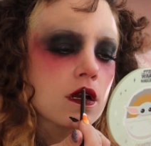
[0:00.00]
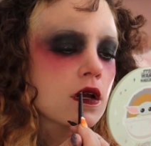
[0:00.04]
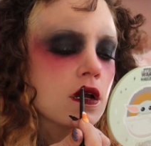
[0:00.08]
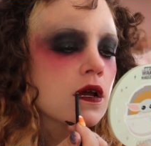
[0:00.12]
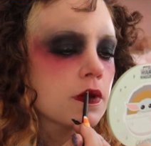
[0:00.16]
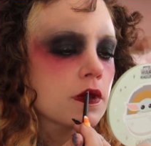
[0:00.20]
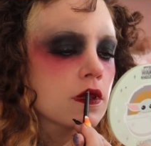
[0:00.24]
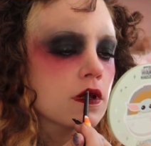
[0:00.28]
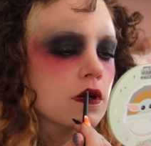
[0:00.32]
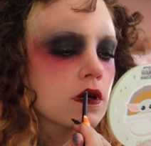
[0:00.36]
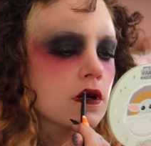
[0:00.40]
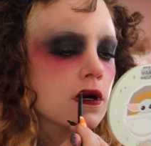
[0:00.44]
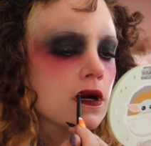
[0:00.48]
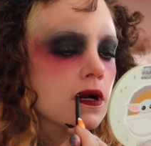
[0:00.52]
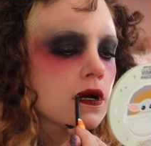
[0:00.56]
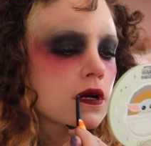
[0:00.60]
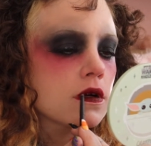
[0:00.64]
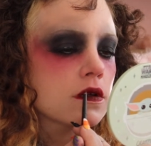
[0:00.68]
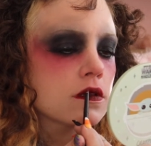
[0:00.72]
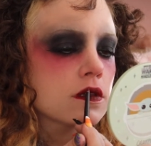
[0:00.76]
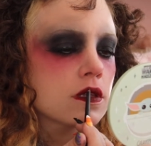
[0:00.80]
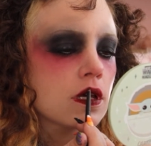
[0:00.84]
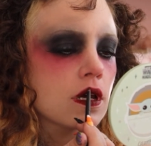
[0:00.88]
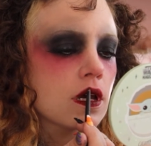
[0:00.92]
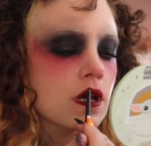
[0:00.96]
blur
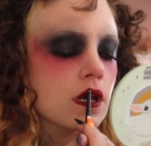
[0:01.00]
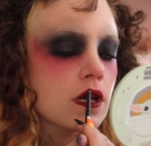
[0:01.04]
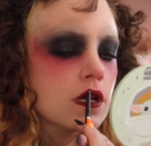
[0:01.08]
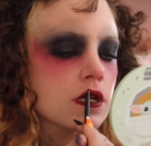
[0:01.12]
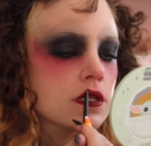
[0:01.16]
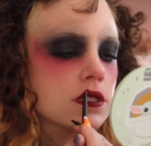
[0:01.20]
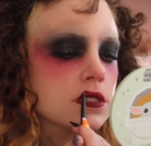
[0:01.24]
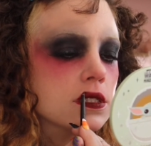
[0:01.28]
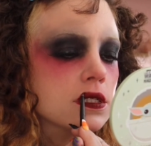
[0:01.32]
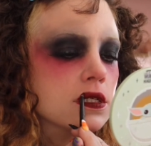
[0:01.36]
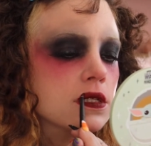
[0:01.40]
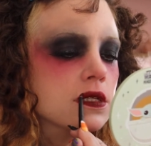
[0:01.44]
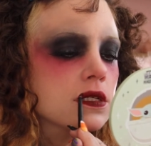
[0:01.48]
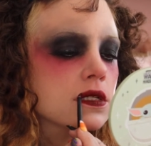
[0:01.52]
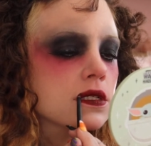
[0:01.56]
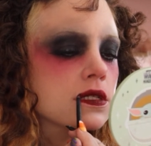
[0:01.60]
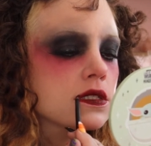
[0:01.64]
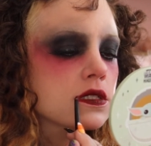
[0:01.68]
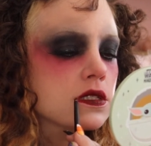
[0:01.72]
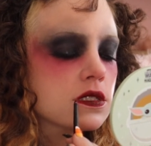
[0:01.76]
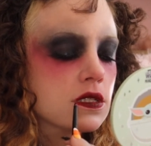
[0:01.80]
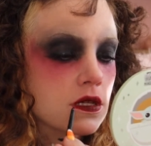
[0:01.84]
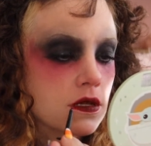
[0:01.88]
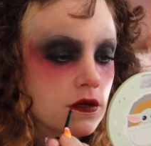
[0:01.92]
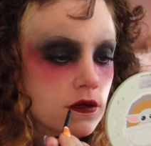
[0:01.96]
out the
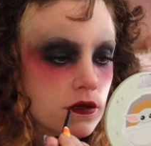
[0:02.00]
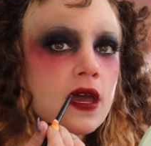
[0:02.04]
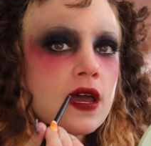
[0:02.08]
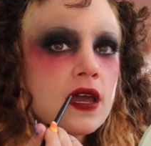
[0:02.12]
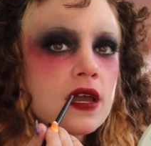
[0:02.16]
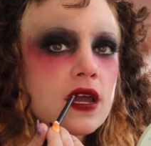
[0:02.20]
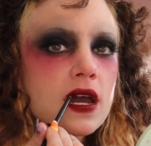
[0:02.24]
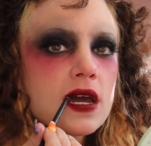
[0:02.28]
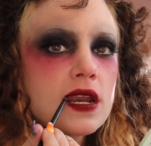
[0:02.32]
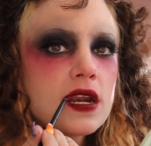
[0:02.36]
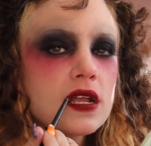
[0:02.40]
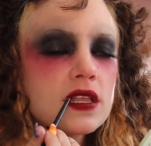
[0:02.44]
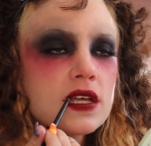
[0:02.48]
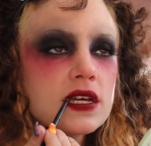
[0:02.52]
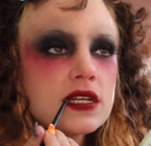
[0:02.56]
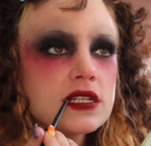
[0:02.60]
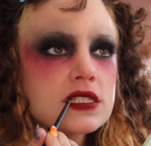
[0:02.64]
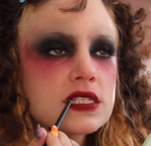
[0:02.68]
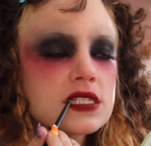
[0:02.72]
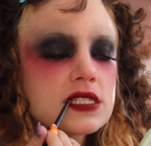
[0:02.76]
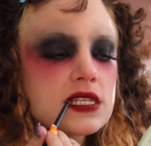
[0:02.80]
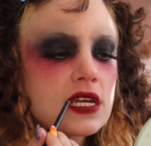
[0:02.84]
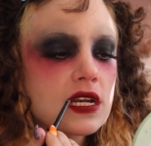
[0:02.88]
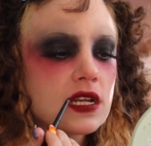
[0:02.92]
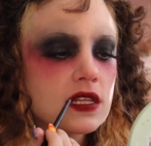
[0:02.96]
edges. I kind of let
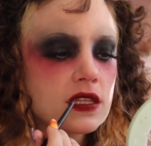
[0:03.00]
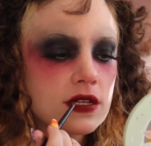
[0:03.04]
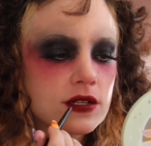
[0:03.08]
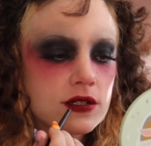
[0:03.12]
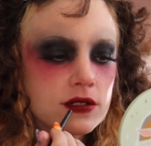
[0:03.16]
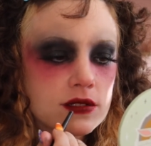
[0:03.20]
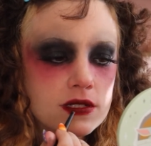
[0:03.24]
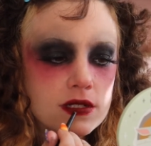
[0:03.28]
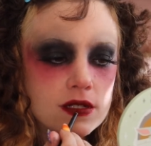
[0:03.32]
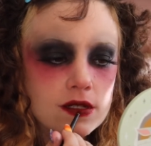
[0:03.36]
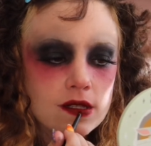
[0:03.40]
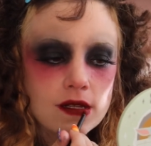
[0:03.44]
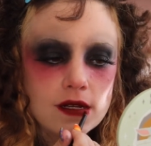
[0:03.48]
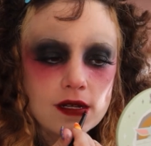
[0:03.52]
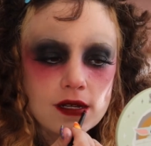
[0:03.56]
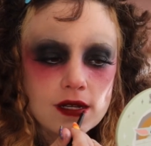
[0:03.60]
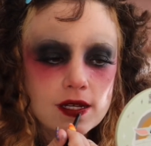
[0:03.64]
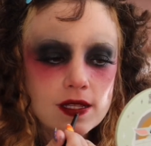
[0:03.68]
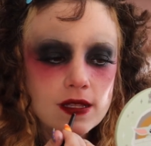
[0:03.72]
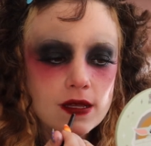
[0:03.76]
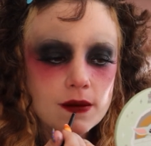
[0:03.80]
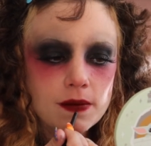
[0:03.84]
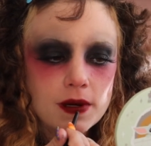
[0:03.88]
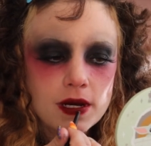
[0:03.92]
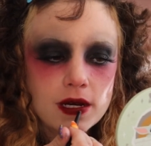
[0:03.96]
it set a little too long
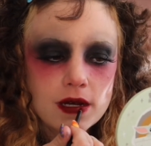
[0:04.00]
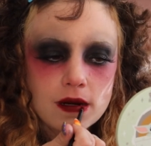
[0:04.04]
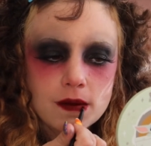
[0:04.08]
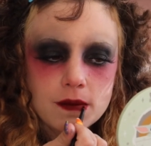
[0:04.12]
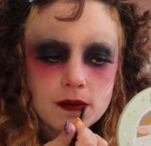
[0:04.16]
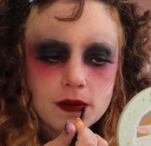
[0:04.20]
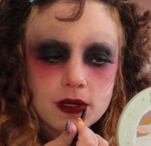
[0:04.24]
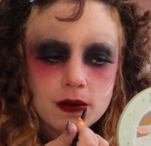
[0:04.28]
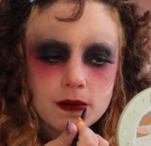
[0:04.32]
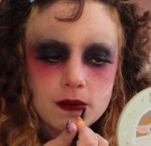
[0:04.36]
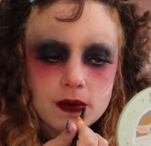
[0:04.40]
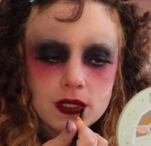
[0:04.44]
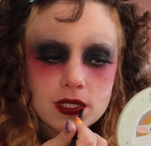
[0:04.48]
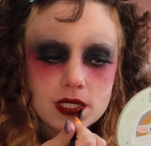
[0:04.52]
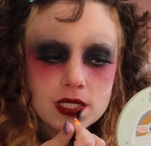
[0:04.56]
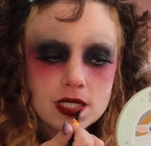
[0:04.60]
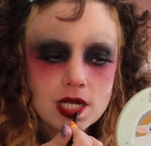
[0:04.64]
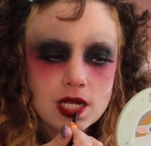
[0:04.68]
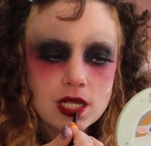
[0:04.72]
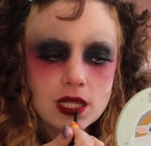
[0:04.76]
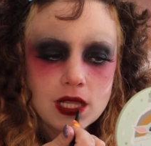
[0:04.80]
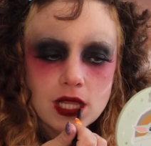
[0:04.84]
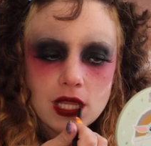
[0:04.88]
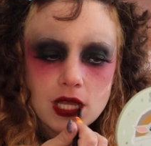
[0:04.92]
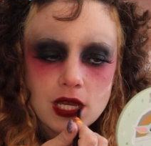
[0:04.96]
on the bottom lip. There's
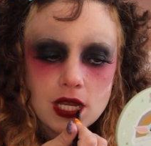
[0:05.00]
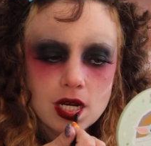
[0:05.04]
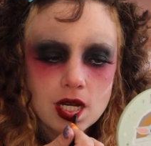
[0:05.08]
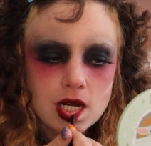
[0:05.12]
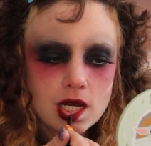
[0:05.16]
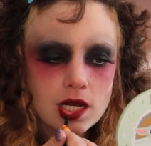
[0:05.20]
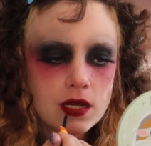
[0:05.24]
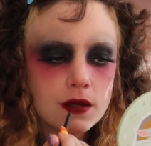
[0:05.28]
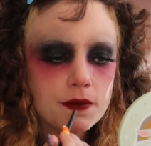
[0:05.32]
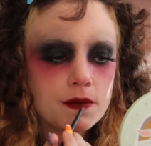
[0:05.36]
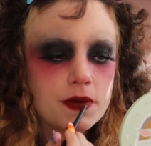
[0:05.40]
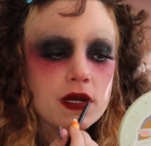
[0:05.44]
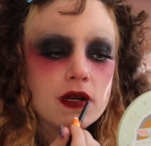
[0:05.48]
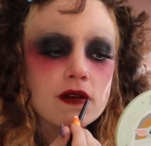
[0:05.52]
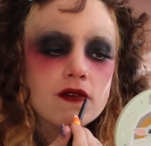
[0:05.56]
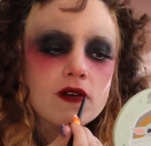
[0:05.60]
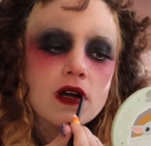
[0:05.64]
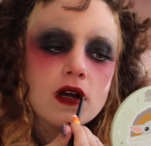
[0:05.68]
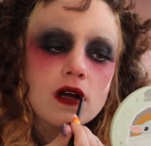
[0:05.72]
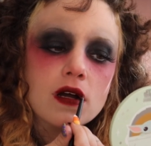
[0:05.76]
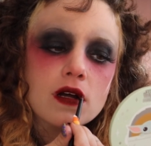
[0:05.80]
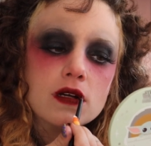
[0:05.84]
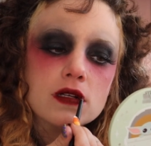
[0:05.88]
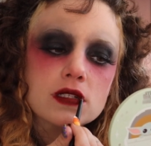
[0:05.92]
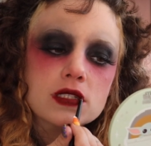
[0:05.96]
a little bit of a
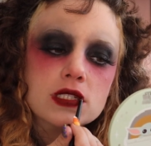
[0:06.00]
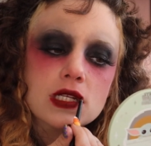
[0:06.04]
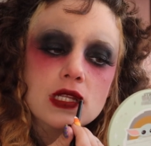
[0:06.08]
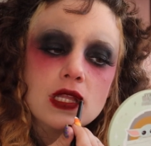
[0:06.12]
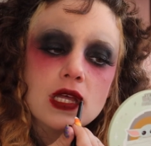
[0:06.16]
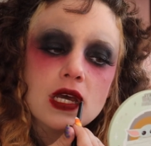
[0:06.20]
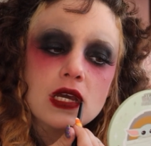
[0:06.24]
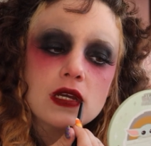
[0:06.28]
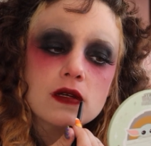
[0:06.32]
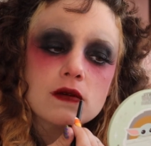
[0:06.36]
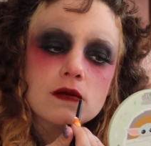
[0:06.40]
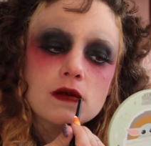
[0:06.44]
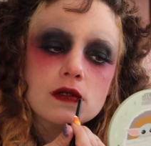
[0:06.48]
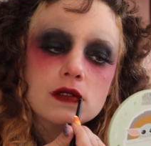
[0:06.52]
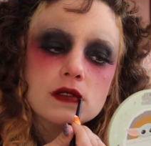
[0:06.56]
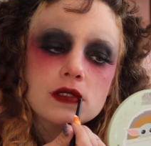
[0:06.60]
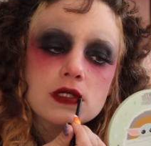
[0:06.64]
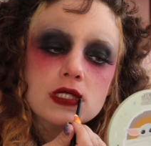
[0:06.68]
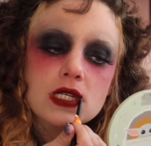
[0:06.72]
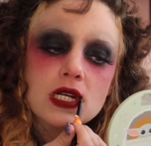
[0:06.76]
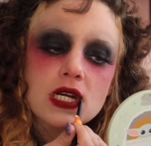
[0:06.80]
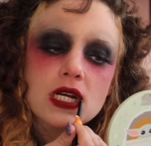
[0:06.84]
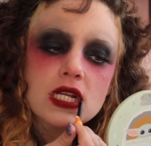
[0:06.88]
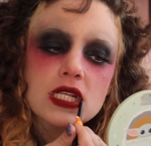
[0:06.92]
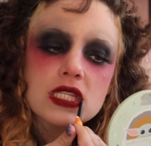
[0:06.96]
harsh line where it
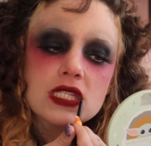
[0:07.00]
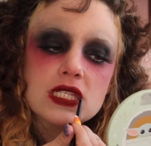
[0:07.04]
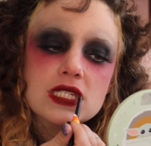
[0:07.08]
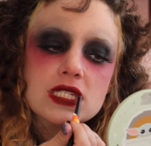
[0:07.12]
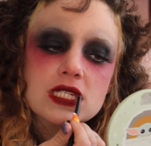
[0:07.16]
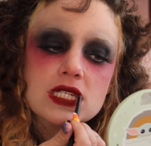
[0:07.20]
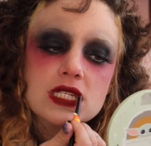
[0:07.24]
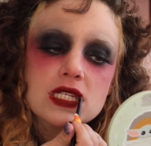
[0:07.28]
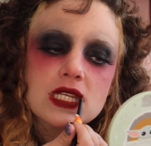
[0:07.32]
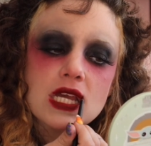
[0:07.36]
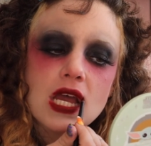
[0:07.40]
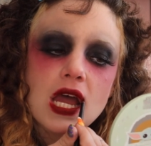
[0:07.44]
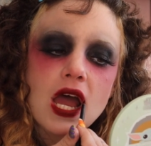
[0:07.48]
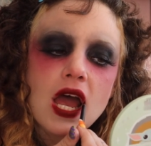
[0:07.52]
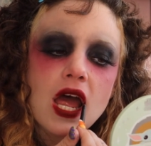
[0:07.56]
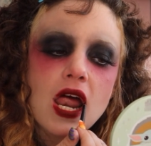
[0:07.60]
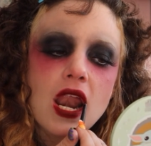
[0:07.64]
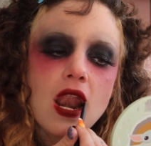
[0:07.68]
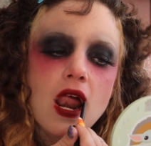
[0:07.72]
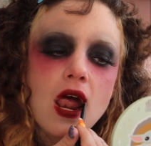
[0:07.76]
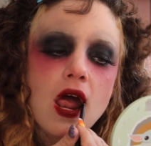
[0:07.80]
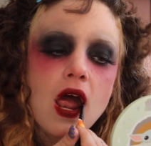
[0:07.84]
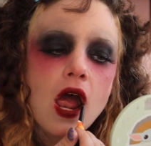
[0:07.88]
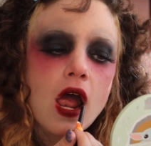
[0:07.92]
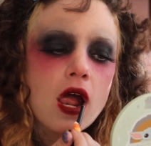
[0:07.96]
started to
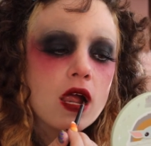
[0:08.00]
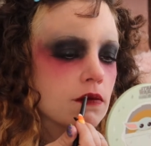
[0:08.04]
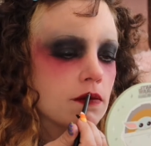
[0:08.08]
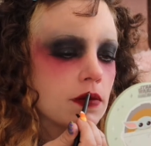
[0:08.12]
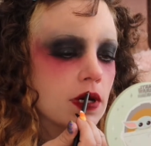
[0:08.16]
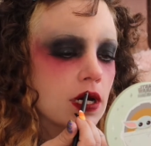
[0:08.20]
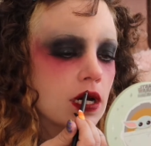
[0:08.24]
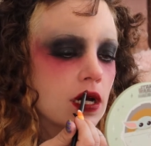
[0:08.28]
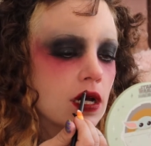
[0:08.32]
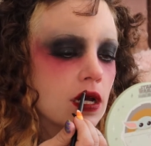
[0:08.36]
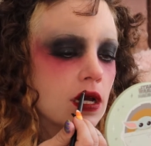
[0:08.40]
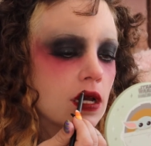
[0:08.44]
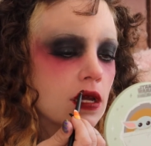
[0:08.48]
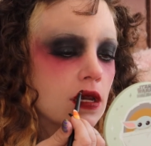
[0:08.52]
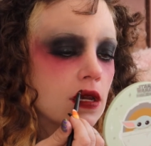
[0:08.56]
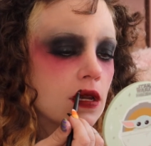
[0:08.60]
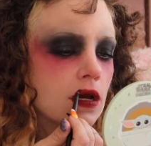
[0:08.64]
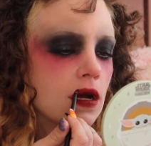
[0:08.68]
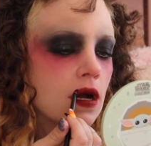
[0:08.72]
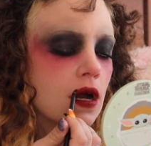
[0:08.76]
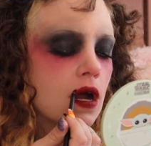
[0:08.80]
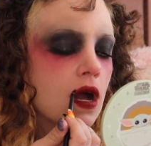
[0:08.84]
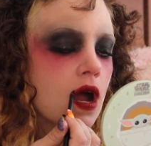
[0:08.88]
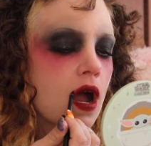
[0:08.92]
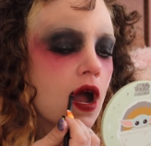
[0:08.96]
set, but
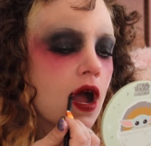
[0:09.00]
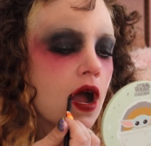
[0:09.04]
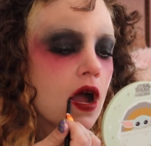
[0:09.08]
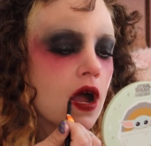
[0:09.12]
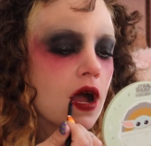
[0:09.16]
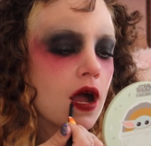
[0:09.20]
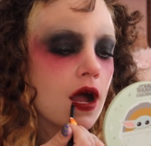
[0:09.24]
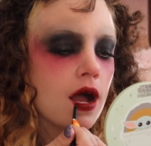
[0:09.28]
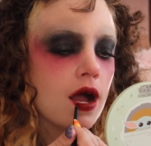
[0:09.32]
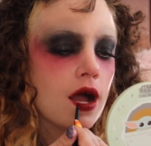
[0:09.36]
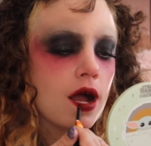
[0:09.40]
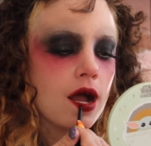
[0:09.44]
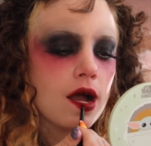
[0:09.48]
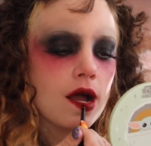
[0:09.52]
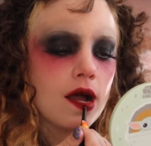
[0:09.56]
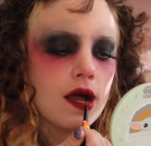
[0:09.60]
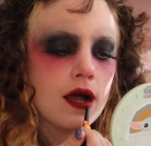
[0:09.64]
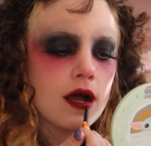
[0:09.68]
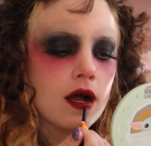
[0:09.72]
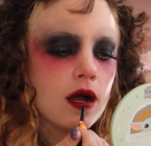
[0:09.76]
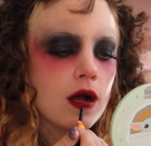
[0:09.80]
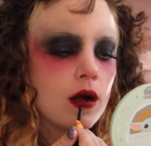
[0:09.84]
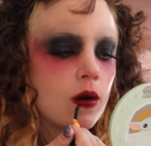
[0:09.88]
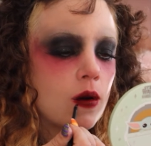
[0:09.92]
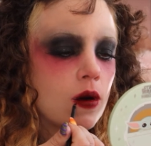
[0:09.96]

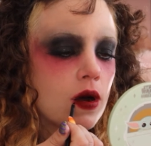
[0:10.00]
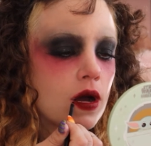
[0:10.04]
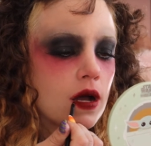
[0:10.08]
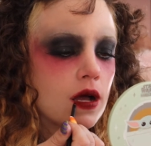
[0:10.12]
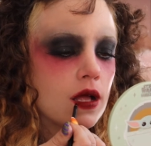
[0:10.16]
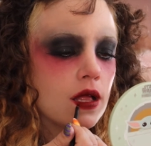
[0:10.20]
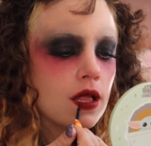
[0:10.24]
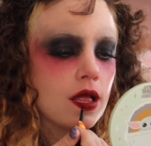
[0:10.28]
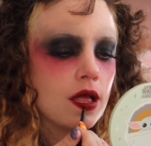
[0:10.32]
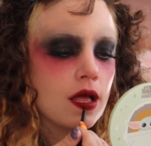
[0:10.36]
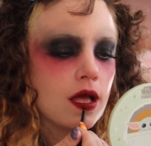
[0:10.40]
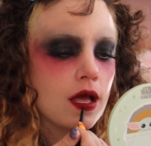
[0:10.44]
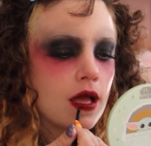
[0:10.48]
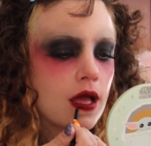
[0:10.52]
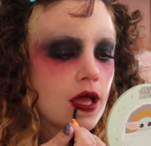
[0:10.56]
oh well.